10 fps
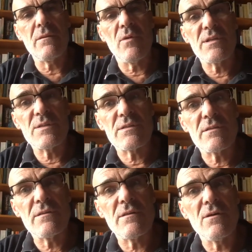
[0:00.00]
what is
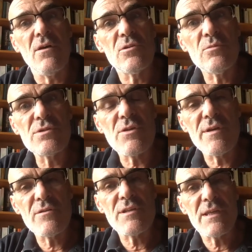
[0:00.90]
all the more so
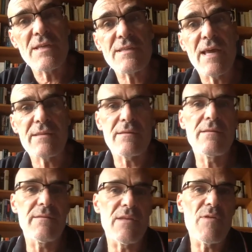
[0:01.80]
interesting is that
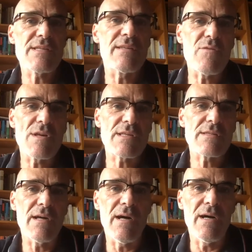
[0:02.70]
the US and the
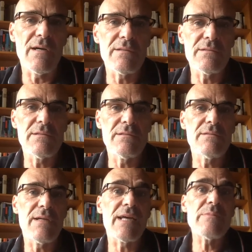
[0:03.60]
USSR
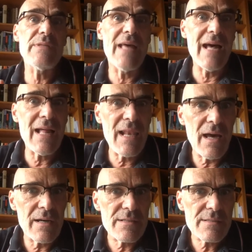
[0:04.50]
had been
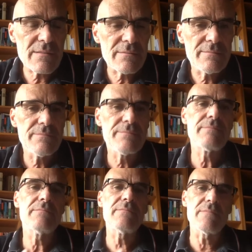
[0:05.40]
allies
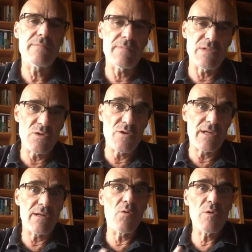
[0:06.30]

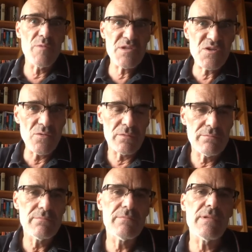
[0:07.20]
during World War II
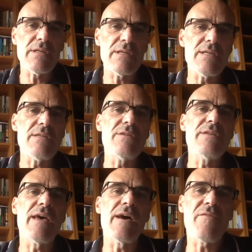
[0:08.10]
in
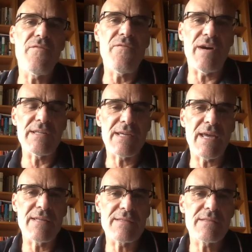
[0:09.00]
their fight
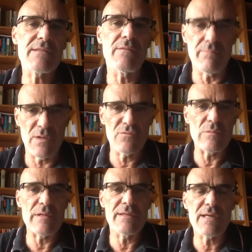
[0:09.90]
against
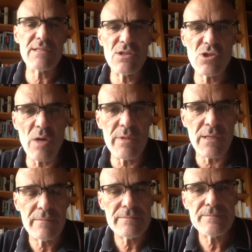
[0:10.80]
notably Nazi Germany.